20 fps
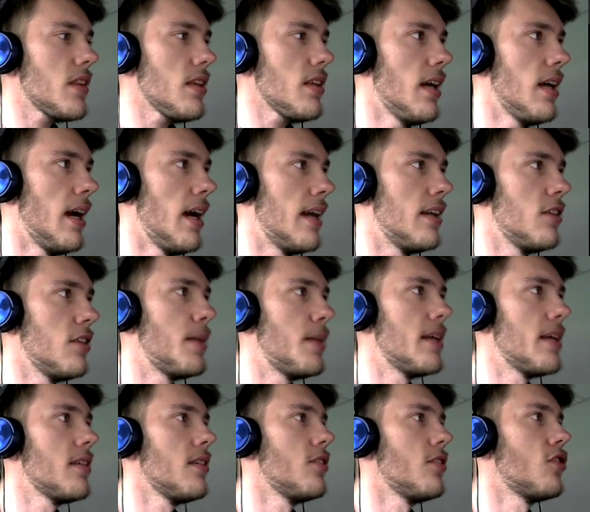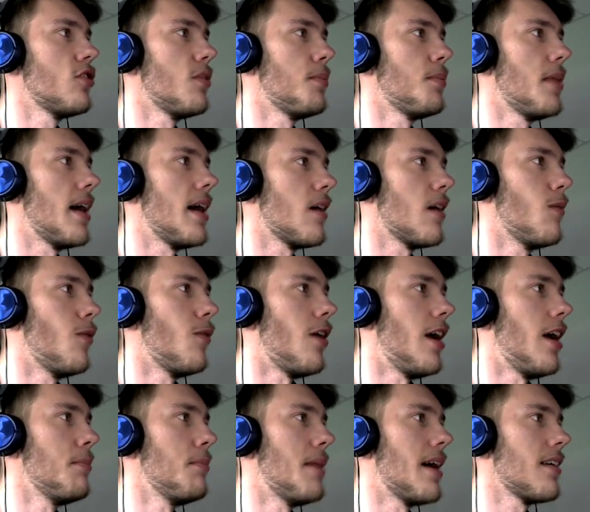and it's basically just a black and
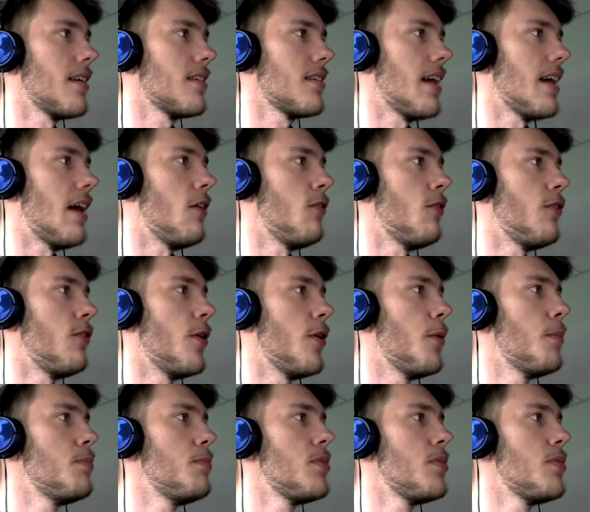white masked alpha.